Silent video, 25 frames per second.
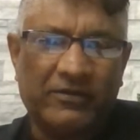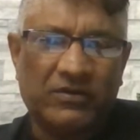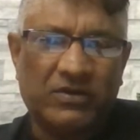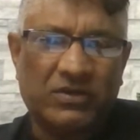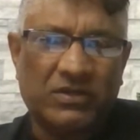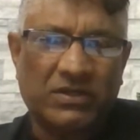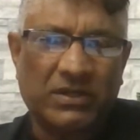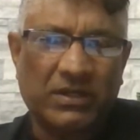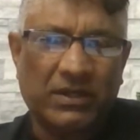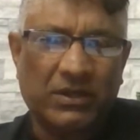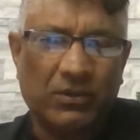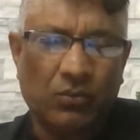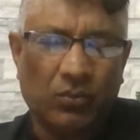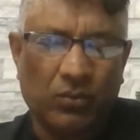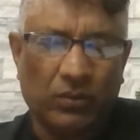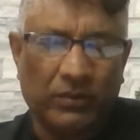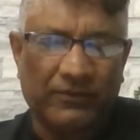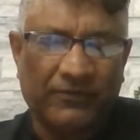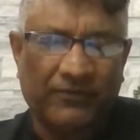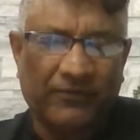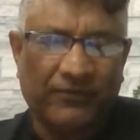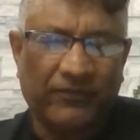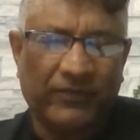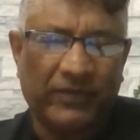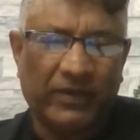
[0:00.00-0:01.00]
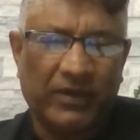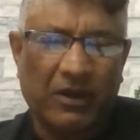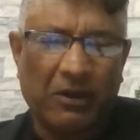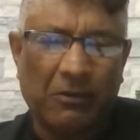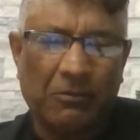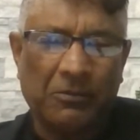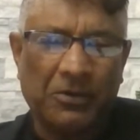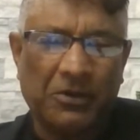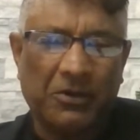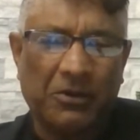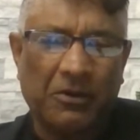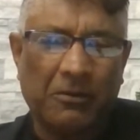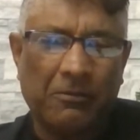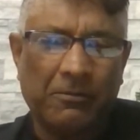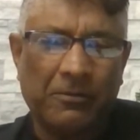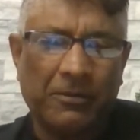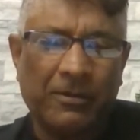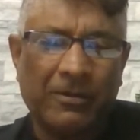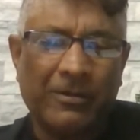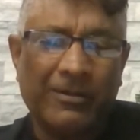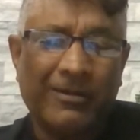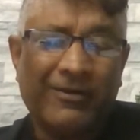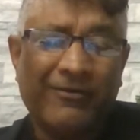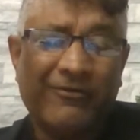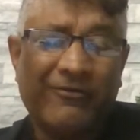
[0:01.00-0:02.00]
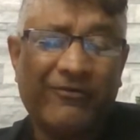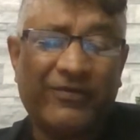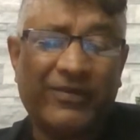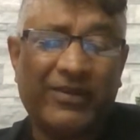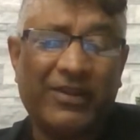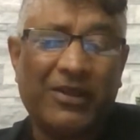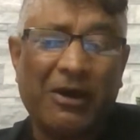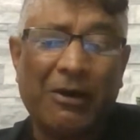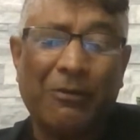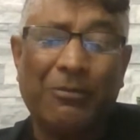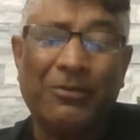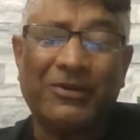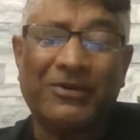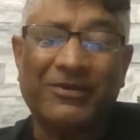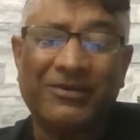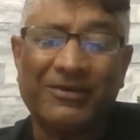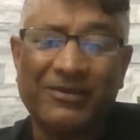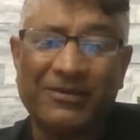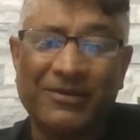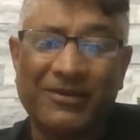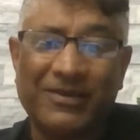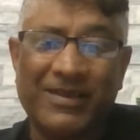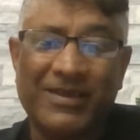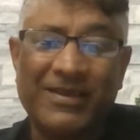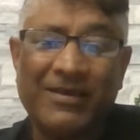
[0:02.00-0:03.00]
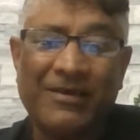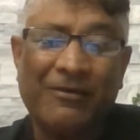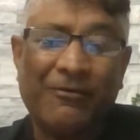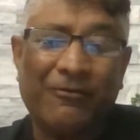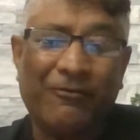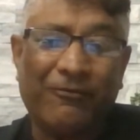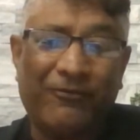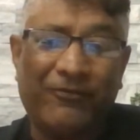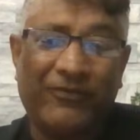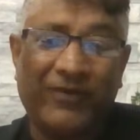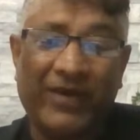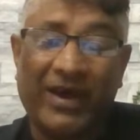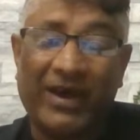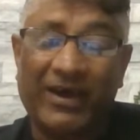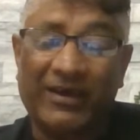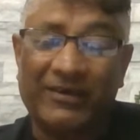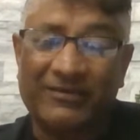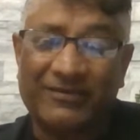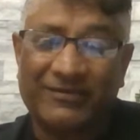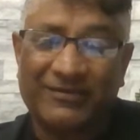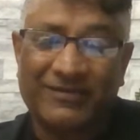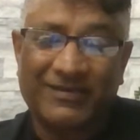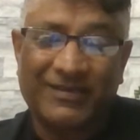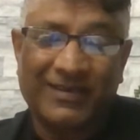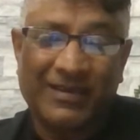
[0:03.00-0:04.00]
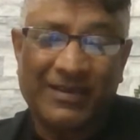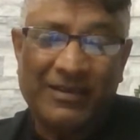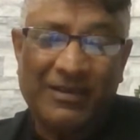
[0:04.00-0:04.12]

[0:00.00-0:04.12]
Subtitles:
she was phenomenally fast.